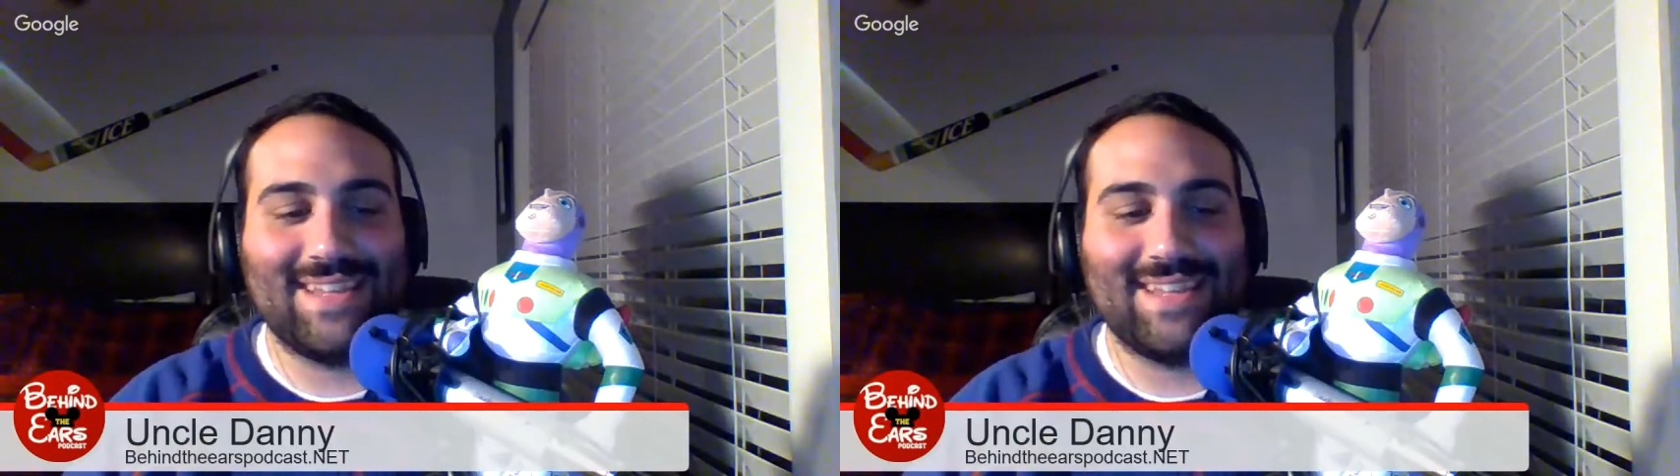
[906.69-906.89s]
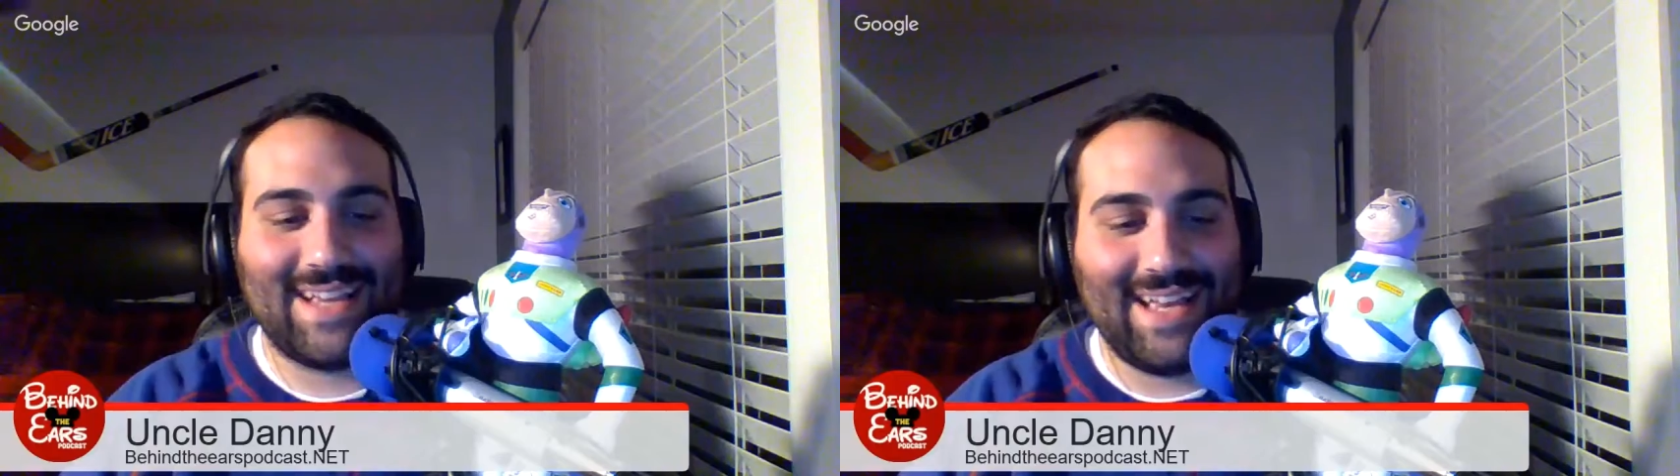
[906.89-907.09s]

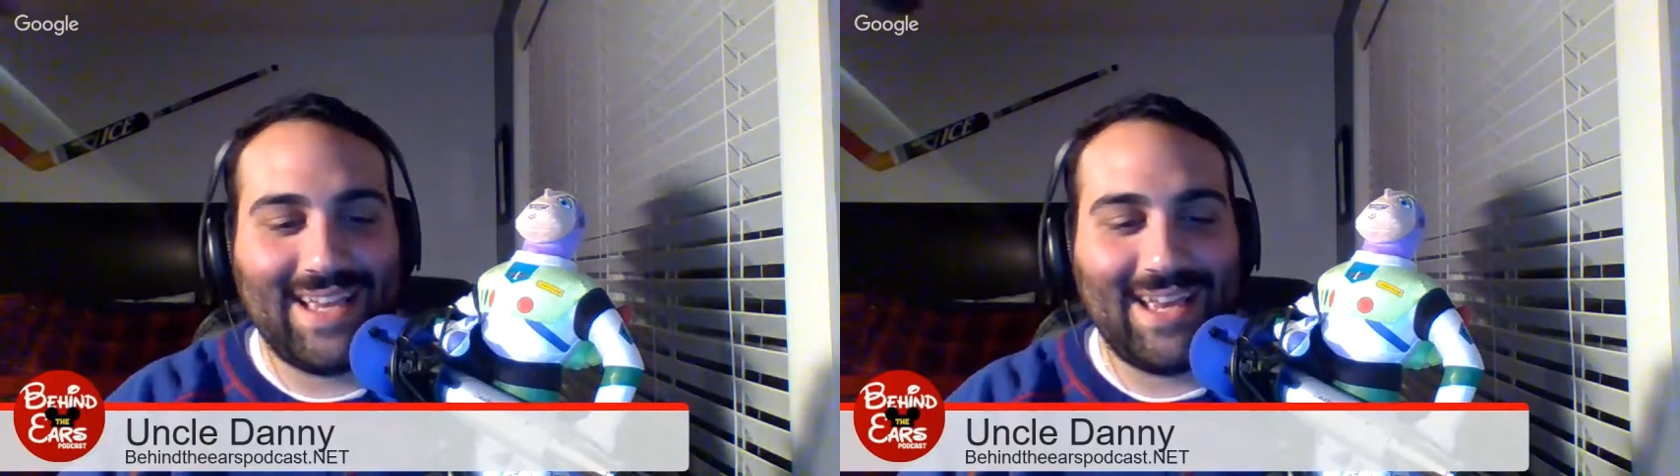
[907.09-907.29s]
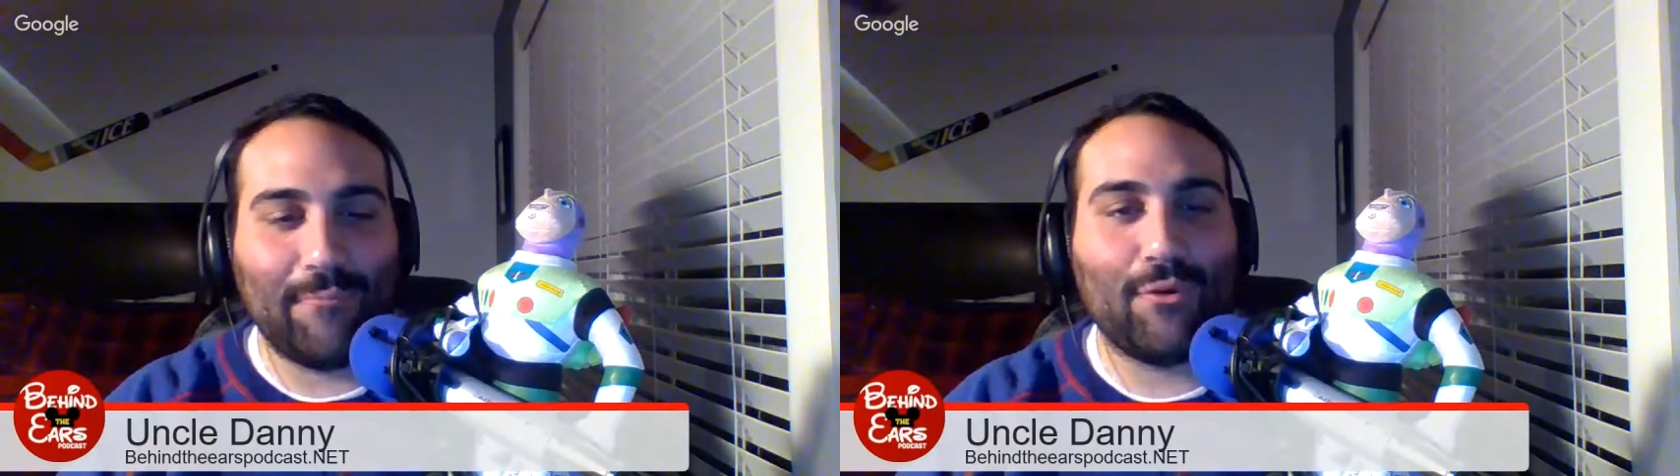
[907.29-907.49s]
like I
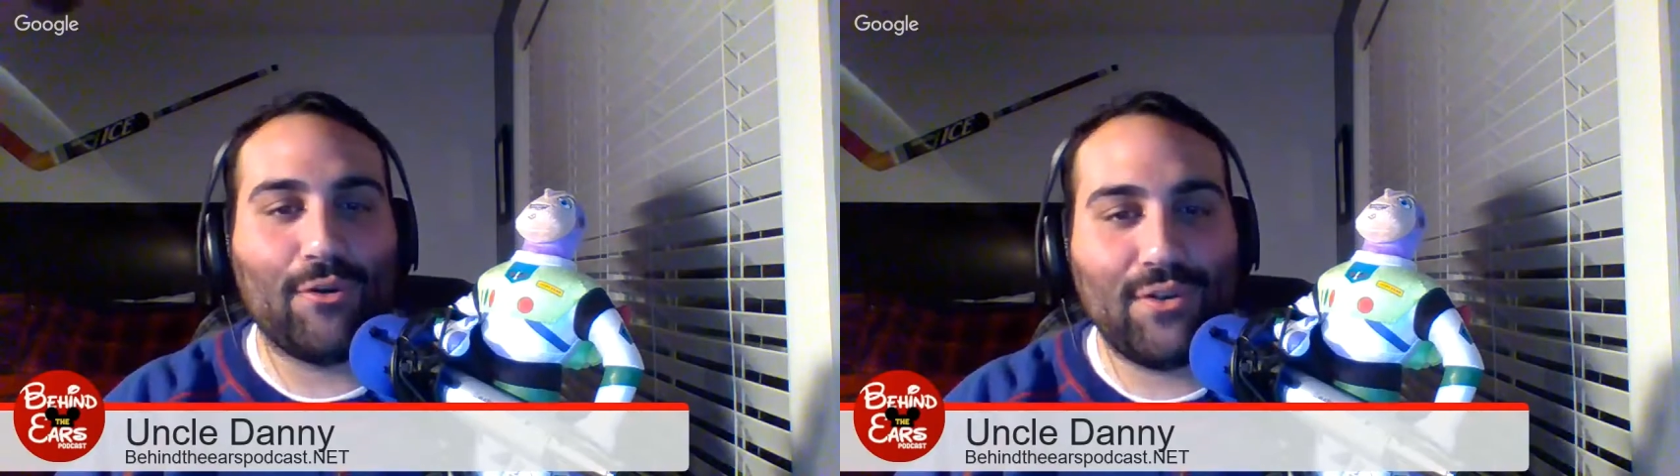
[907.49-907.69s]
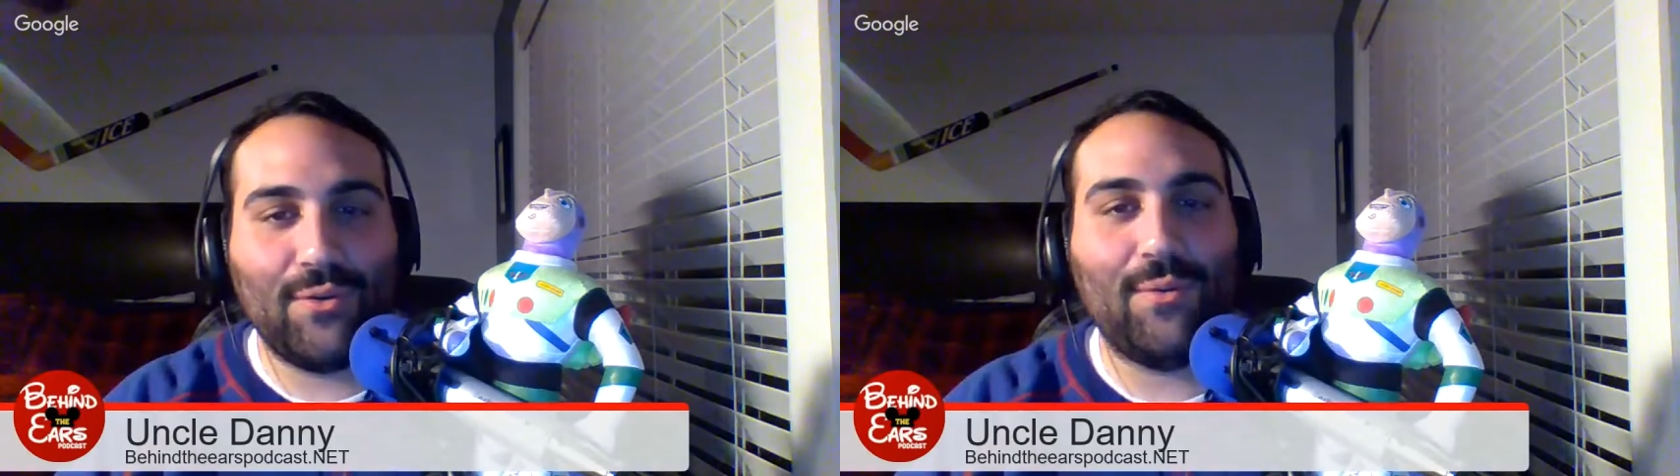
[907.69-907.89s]
am or
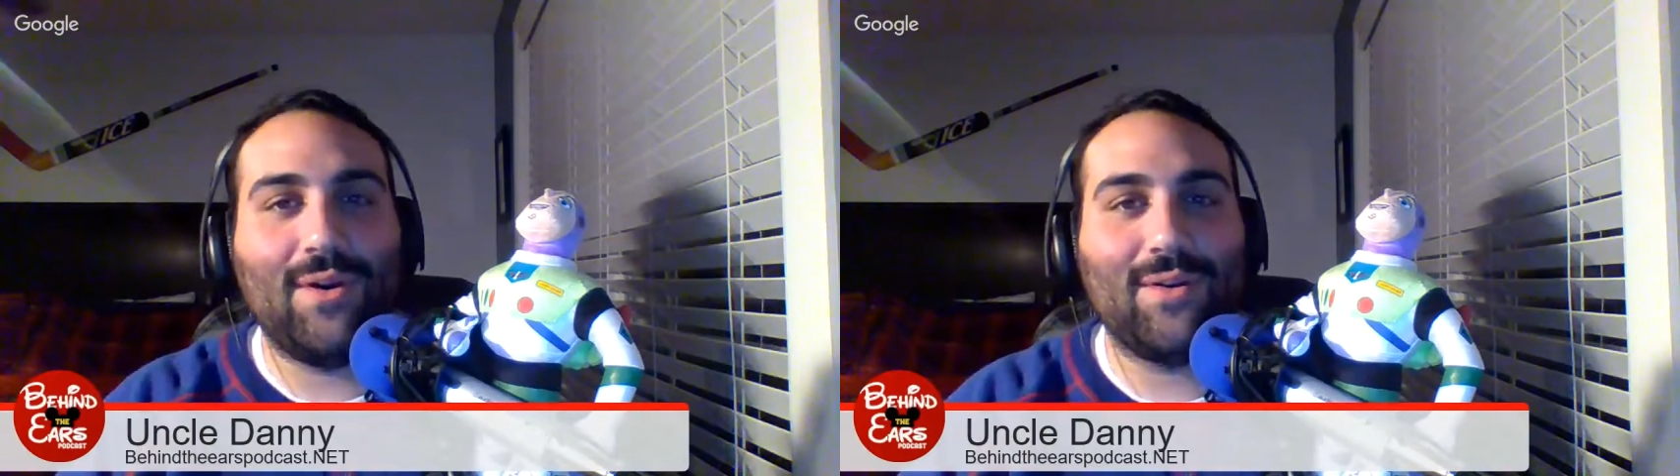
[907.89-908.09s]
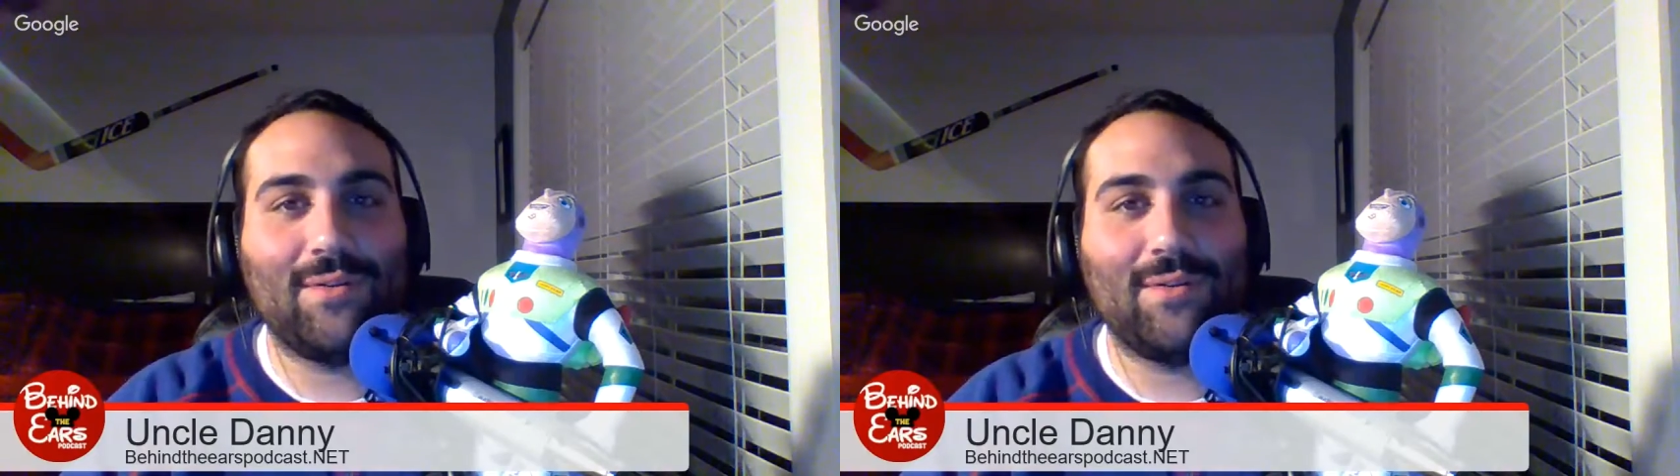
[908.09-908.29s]
you
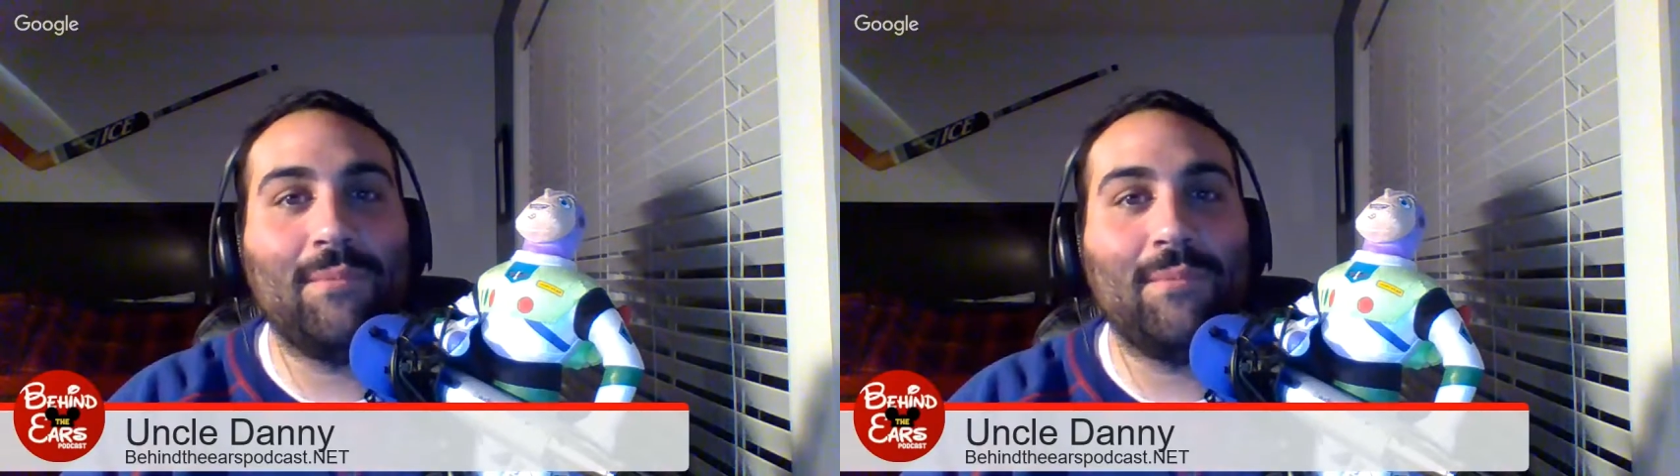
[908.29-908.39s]
are,